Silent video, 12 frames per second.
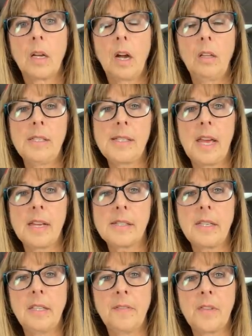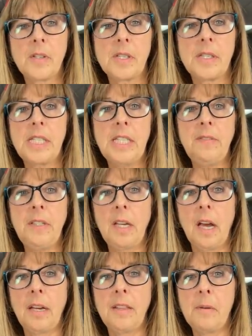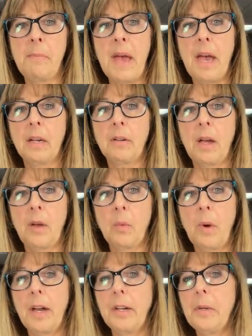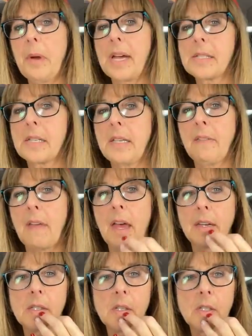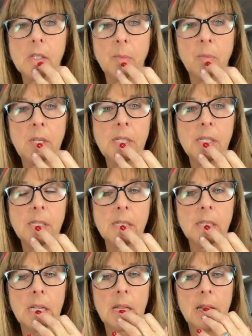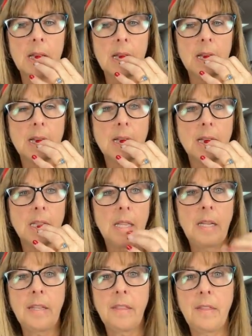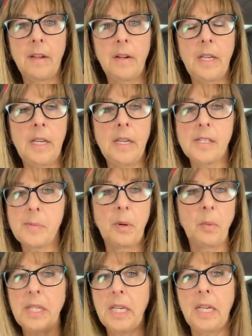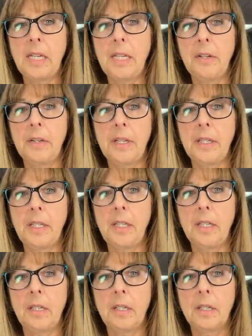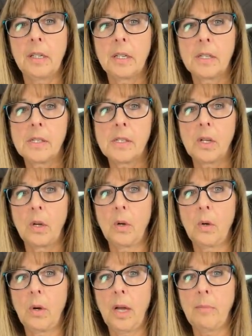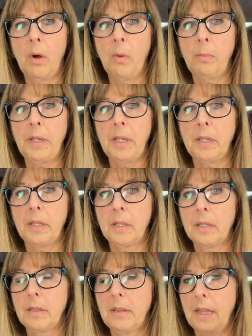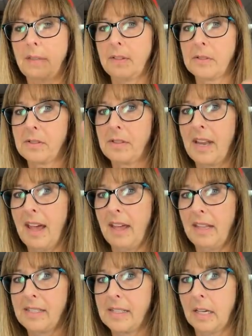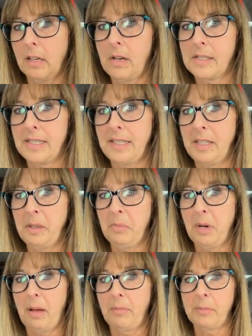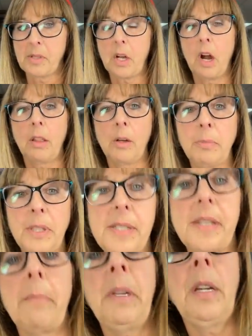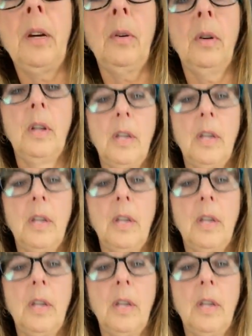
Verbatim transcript: Carla's asking if there's a T V on in the background. Why are you asking that? Is there some reason? Like there is, but we can't hear it in here. So I'm hoping that there's not, it's not causing any problems. Carla, please let me know.